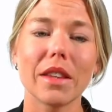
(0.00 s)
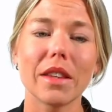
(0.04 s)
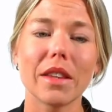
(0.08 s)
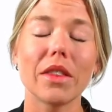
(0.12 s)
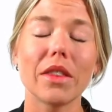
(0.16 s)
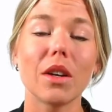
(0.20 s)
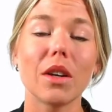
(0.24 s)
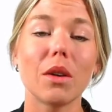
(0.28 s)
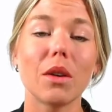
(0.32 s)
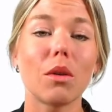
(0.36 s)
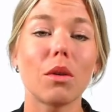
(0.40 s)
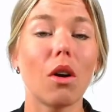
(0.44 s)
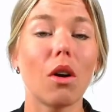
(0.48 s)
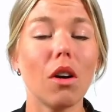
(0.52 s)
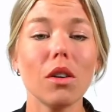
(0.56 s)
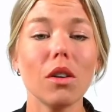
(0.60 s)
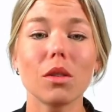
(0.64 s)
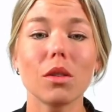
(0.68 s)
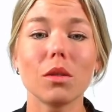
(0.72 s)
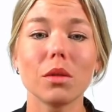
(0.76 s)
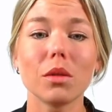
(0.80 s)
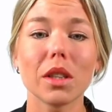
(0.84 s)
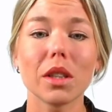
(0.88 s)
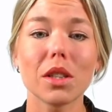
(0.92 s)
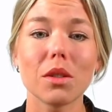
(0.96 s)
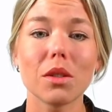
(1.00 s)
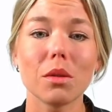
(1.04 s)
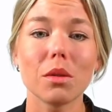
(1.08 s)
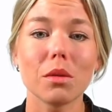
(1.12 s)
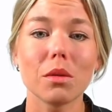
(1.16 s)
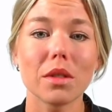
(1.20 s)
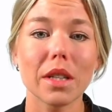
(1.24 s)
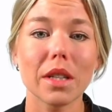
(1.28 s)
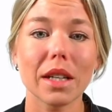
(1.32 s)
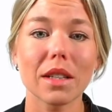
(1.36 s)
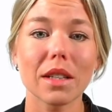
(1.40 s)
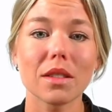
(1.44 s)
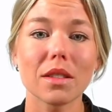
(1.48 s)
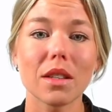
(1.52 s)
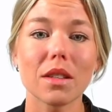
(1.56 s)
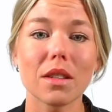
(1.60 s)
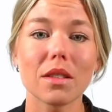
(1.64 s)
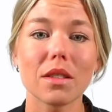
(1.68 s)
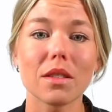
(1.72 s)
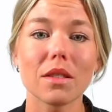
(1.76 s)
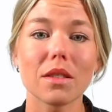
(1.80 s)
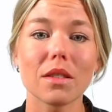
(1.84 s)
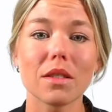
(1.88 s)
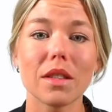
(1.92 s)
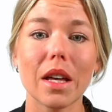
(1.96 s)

that there are only two sexes,